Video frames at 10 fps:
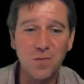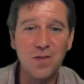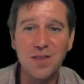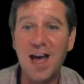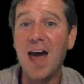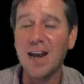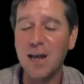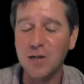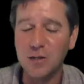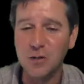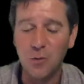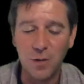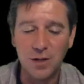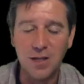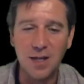analyzing
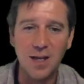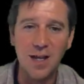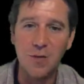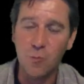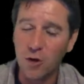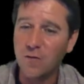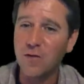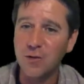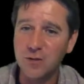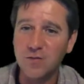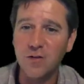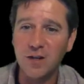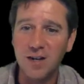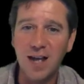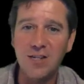genomics data and workflows
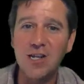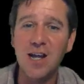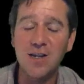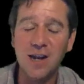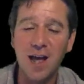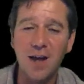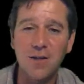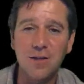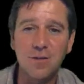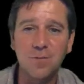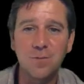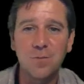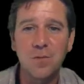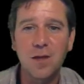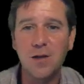for NGS analysis.
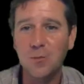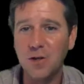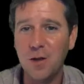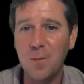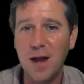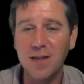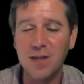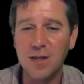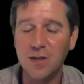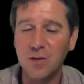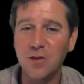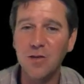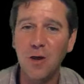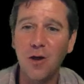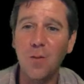So we'll come back to these and
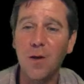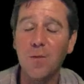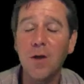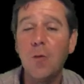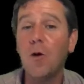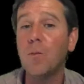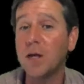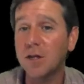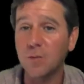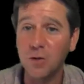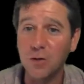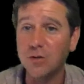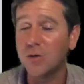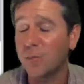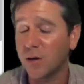talk about what makes them good
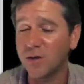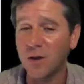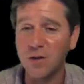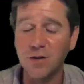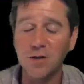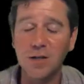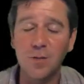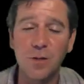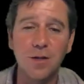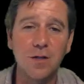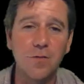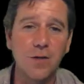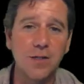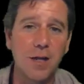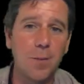compared to other databases, for
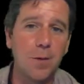example.